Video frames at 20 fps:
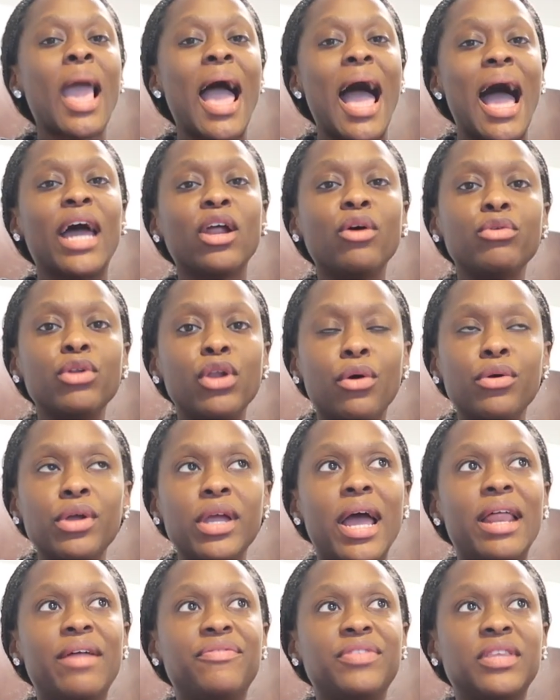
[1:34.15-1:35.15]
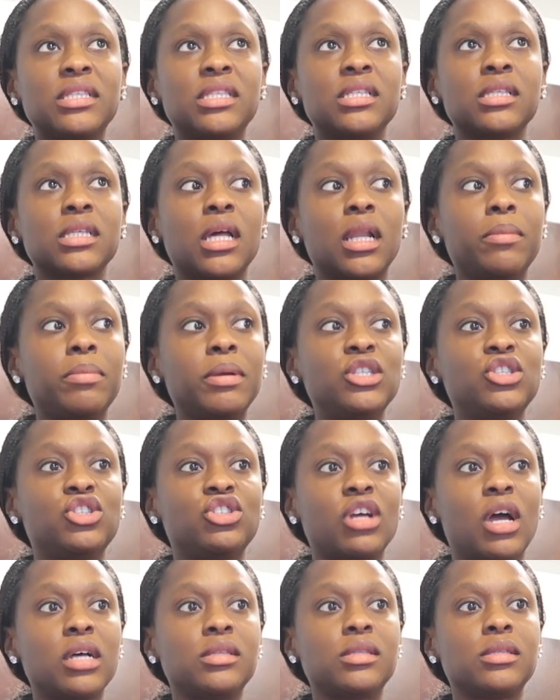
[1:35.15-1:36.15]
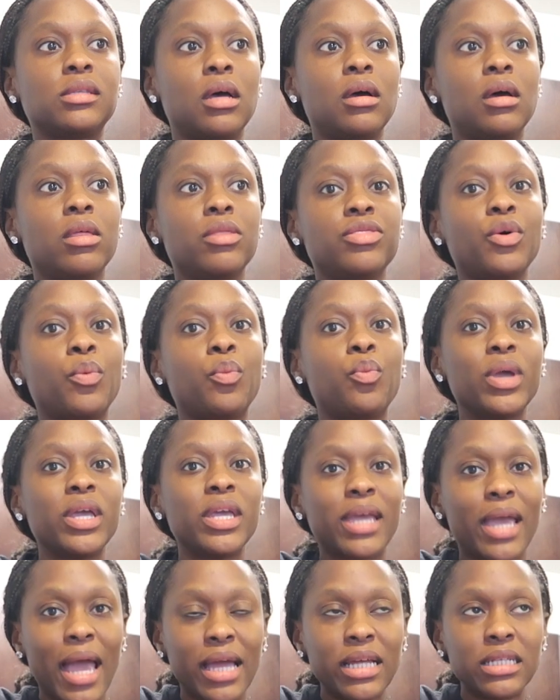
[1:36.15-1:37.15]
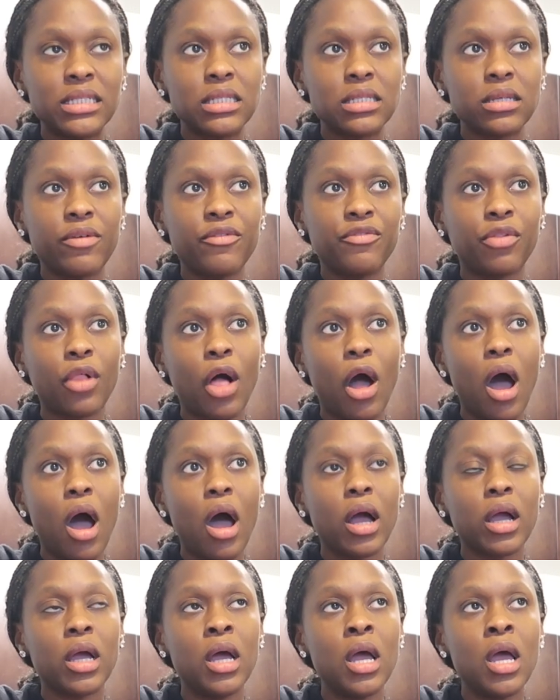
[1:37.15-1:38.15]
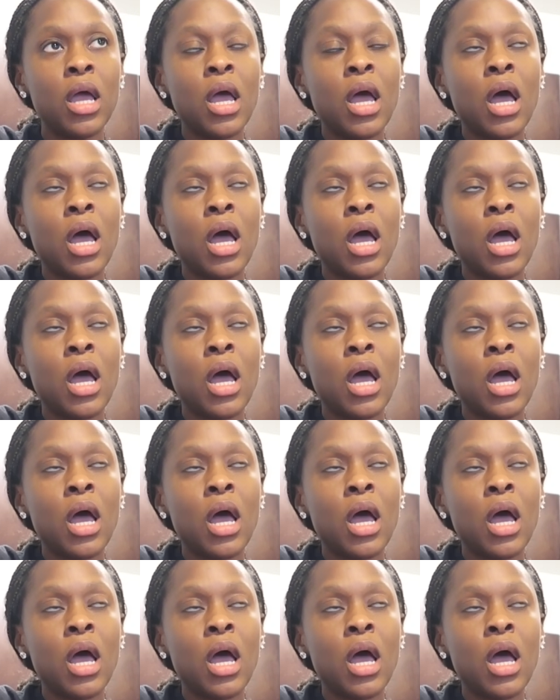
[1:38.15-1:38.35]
I don't know yet if this is gonna be just the weekend vlog.